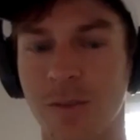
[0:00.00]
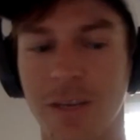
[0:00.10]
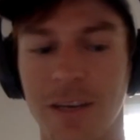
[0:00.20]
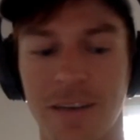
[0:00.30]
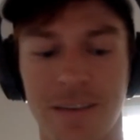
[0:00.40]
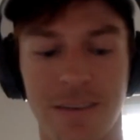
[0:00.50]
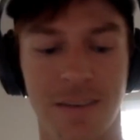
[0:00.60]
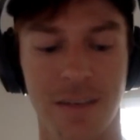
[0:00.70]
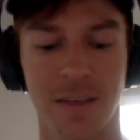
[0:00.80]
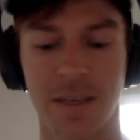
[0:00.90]
Yeah.
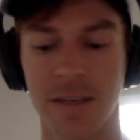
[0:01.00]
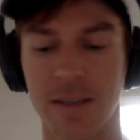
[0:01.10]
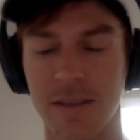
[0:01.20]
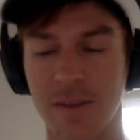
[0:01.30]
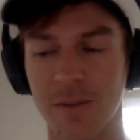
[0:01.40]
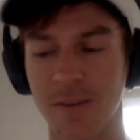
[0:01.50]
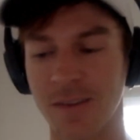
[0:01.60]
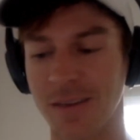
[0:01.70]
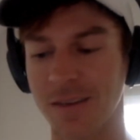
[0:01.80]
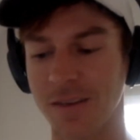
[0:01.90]
Yeah. That's
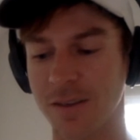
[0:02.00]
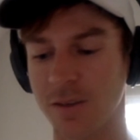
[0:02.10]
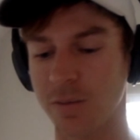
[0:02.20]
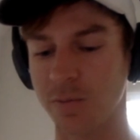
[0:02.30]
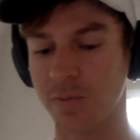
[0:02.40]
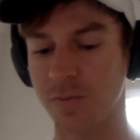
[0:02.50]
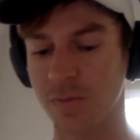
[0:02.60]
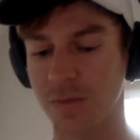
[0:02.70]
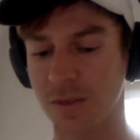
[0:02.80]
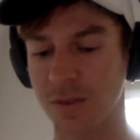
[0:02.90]
something, um,
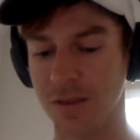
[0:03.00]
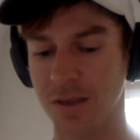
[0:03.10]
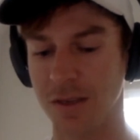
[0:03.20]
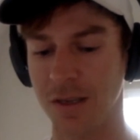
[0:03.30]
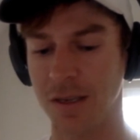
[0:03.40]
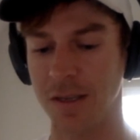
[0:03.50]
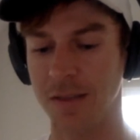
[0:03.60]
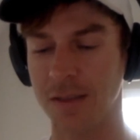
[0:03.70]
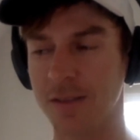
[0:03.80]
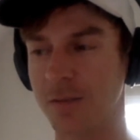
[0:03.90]

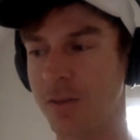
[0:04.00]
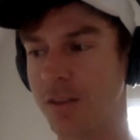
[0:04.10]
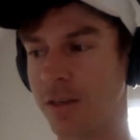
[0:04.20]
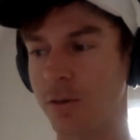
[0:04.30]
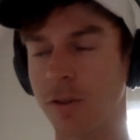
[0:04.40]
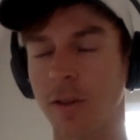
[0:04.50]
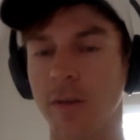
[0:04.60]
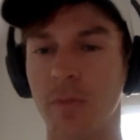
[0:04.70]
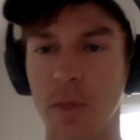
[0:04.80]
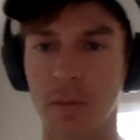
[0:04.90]
that's something that I would
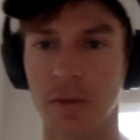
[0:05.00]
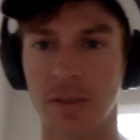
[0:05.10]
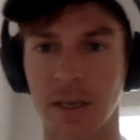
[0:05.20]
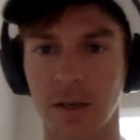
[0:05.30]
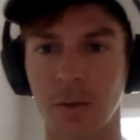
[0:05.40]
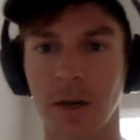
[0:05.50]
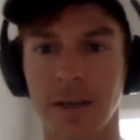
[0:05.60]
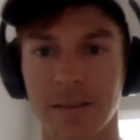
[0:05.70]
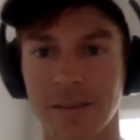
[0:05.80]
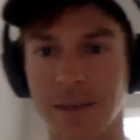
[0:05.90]
love people to take away
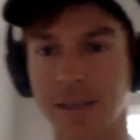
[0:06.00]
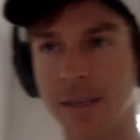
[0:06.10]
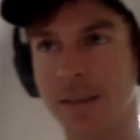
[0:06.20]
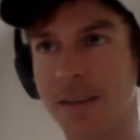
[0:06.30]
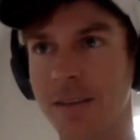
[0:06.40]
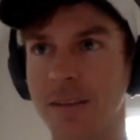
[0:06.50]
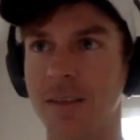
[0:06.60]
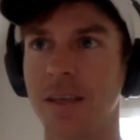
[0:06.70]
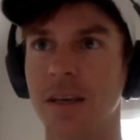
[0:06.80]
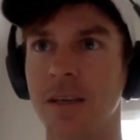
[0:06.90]
is like,
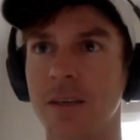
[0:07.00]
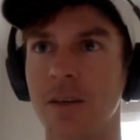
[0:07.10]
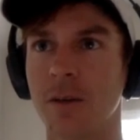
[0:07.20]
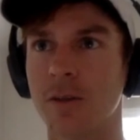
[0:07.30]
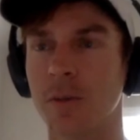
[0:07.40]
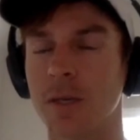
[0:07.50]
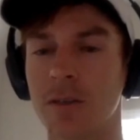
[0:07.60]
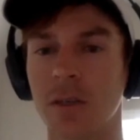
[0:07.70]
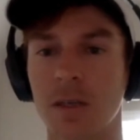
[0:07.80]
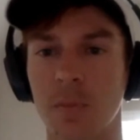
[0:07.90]
you know,
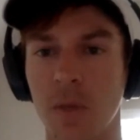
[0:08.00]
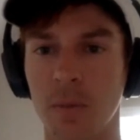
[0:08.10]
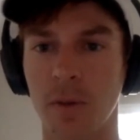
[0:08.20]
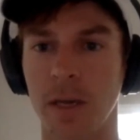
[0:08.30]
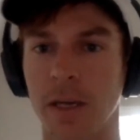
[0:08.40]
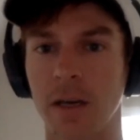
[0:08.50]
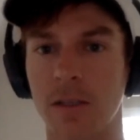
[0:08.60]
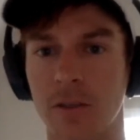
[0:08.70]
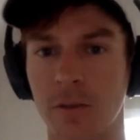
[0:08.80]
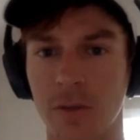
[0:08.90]
especially people like
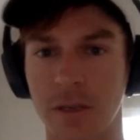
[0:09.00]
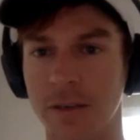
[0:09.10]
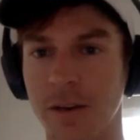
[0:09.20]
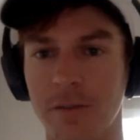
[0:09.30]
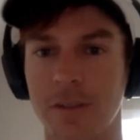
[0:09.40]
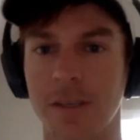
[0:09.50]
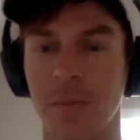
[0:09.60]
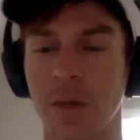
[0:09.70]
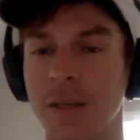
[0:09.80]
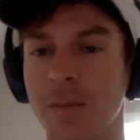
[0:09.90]
us who like none of us
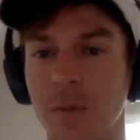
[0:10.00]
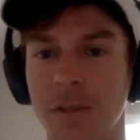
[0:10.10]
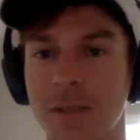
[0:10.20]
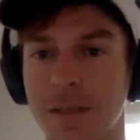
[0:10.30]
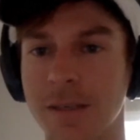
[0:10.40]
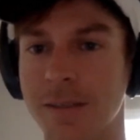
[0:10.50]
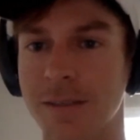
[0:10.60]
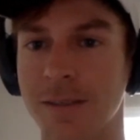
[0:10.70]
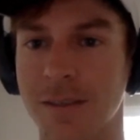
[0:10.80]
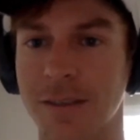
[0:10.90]
get paid to play tennis.